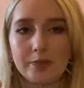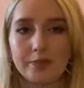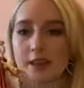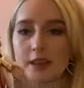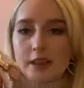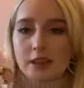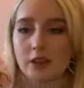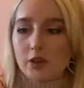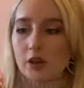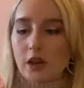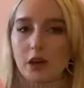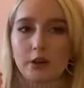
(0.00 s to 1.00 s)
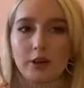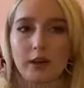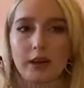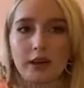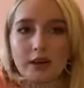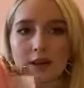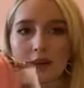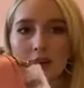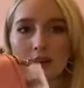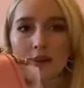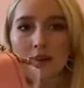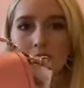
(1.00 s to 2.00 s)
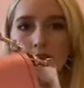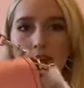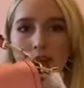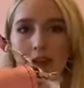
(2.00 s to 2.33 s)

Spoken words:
It has gold hardware and